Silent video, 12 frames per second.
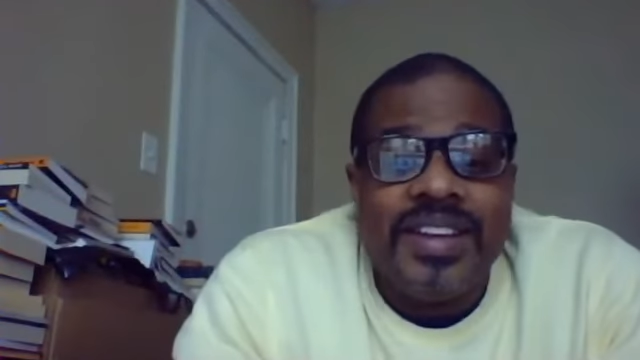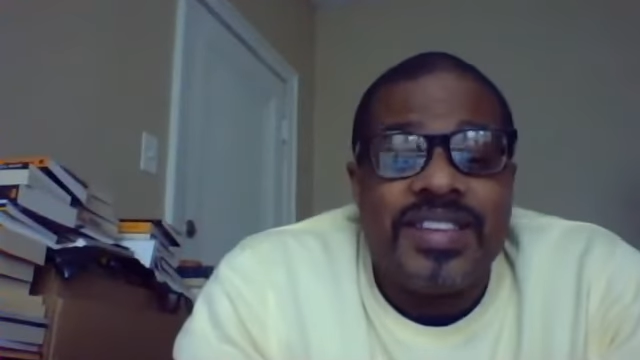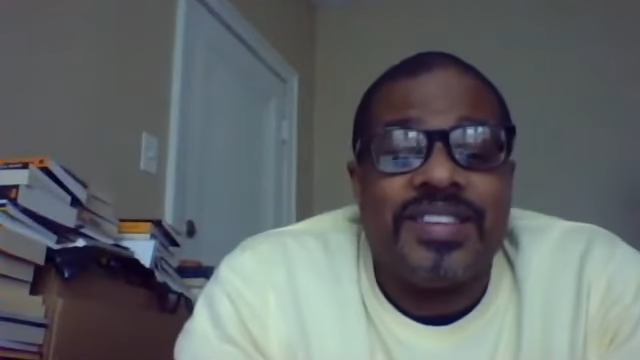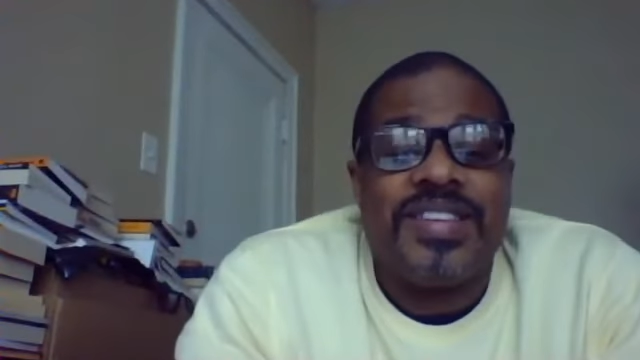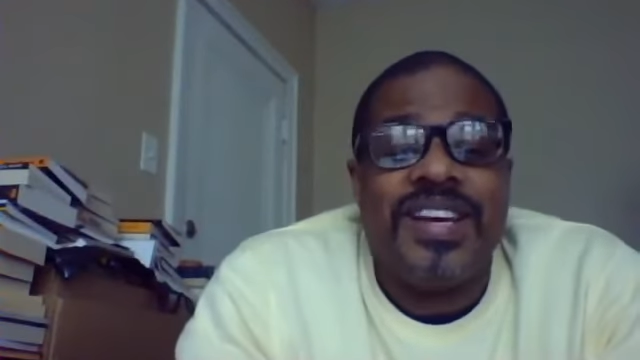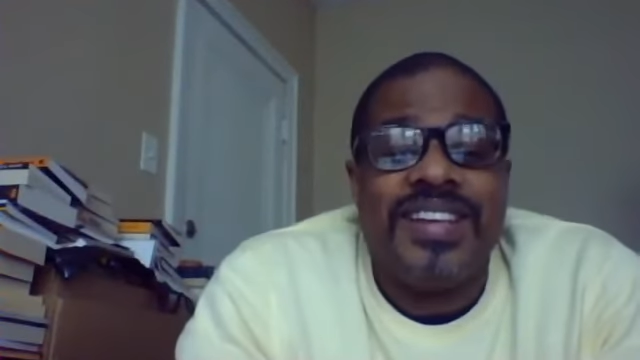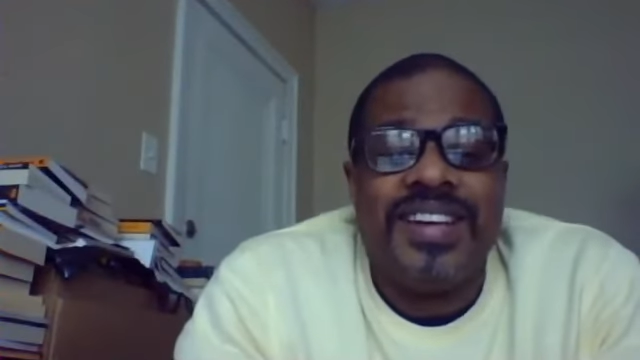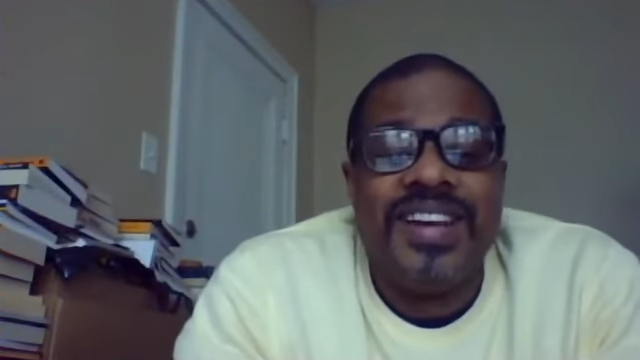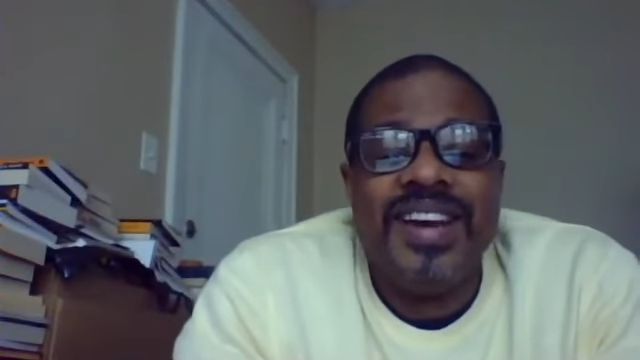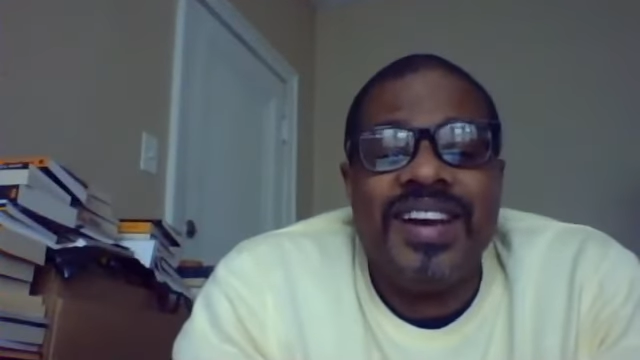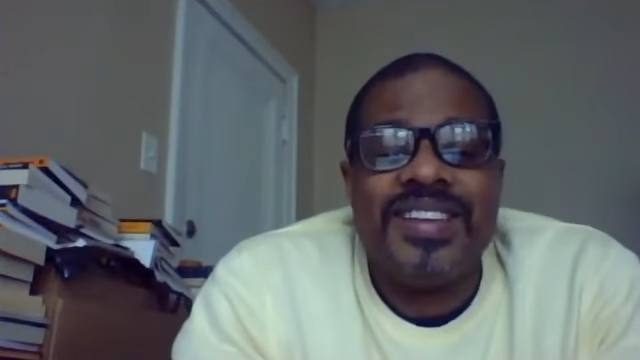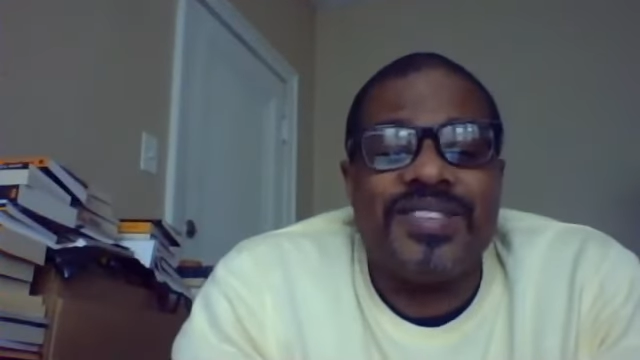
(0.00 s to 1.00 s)
There's
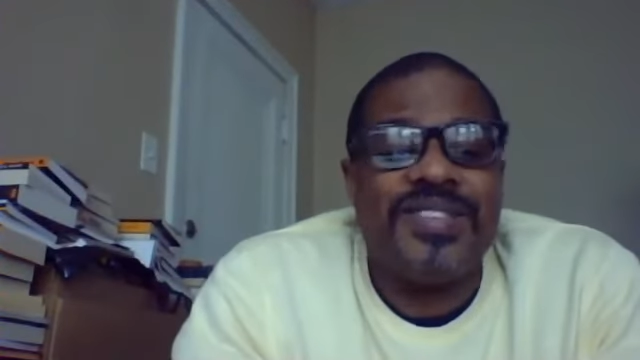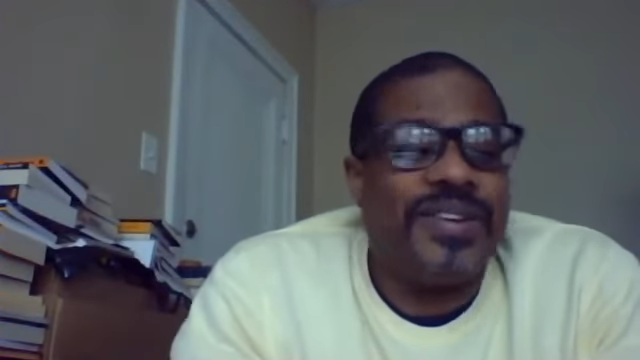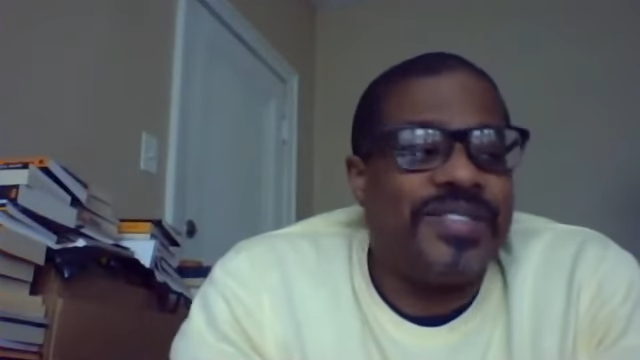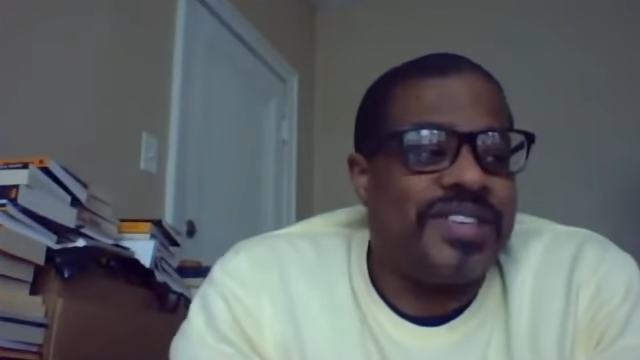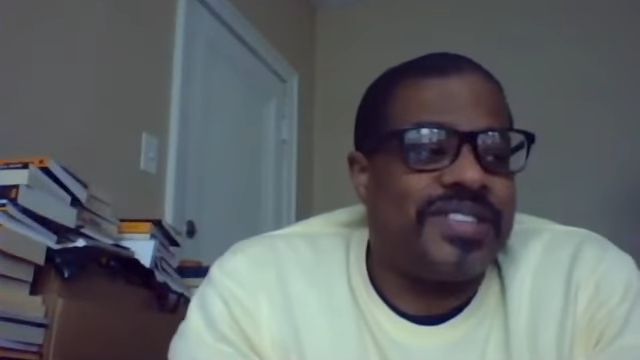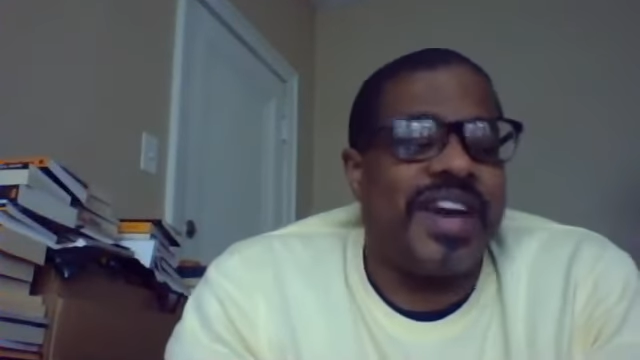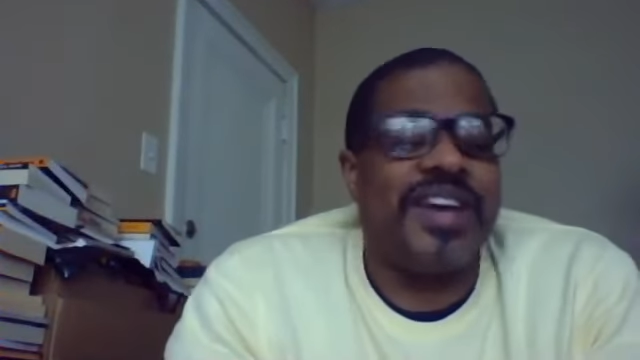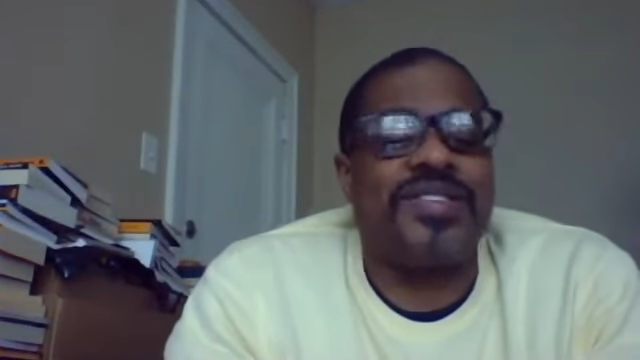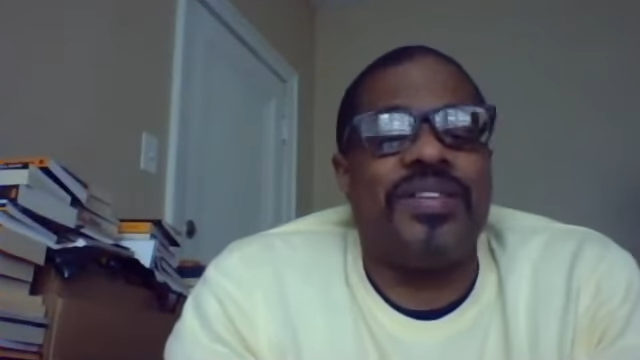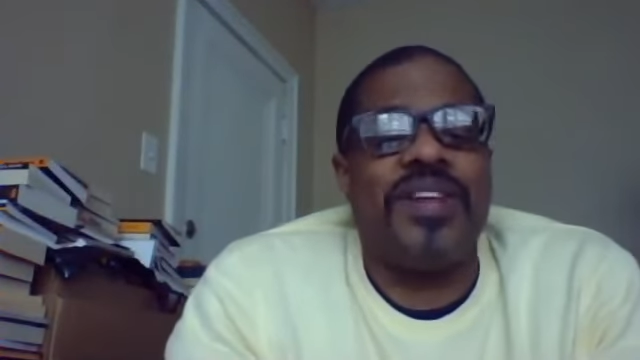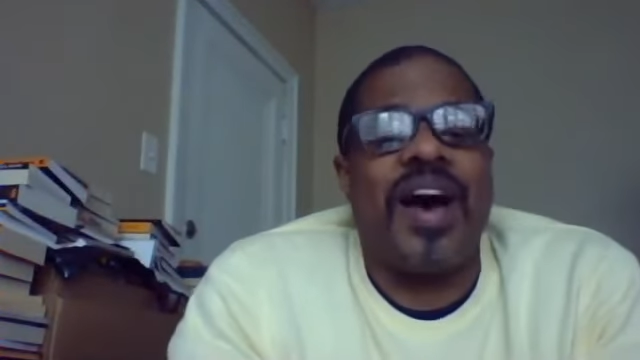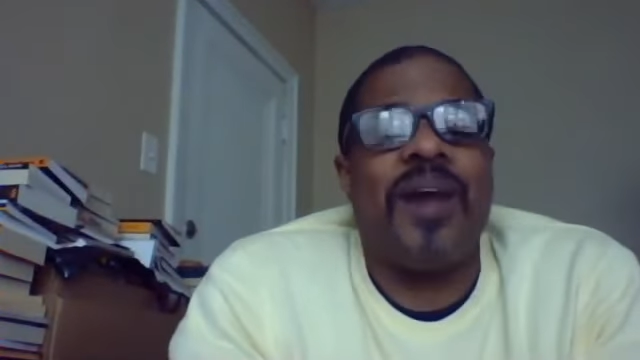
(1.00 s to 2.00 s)
no such thing as
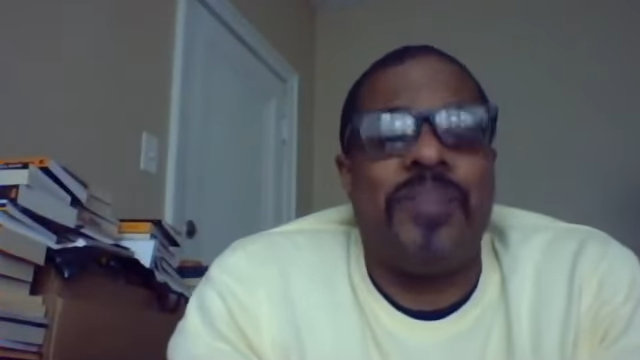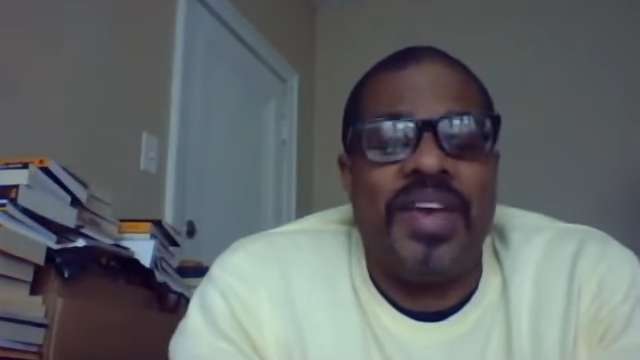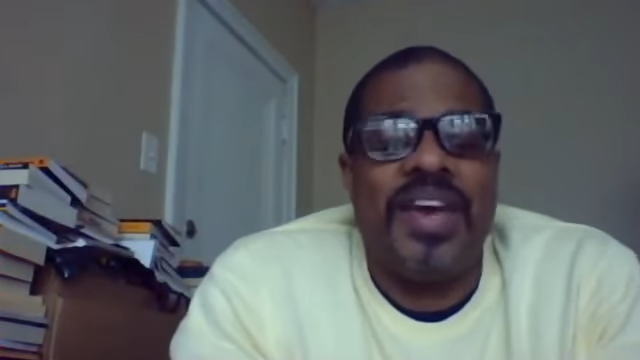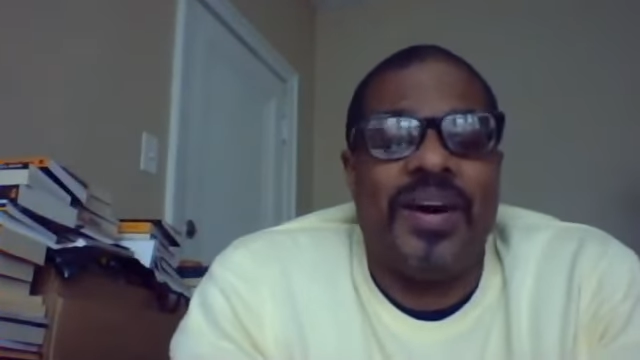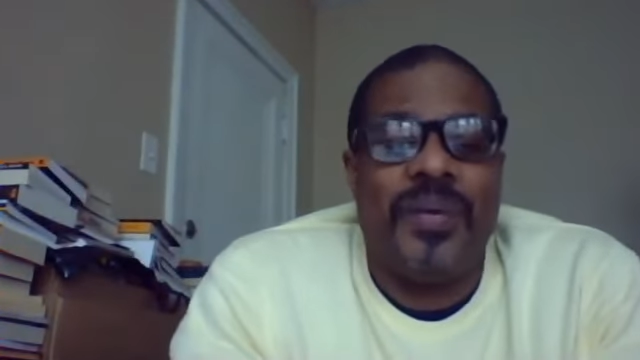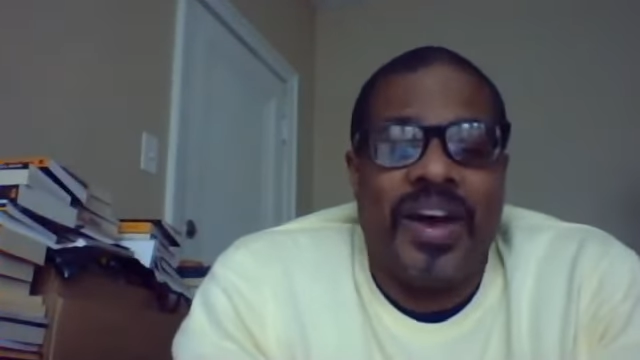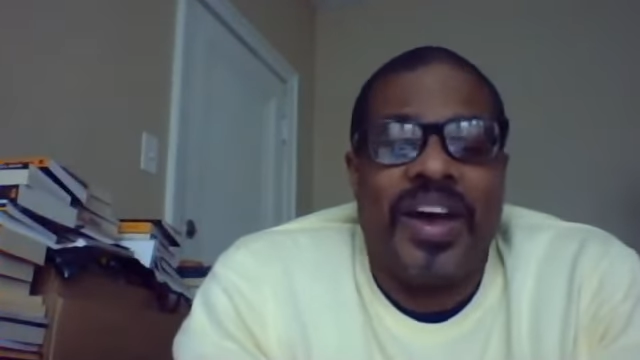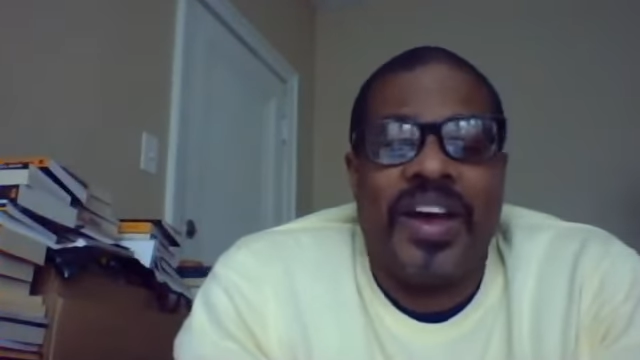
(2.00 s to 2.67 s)
there not being a way.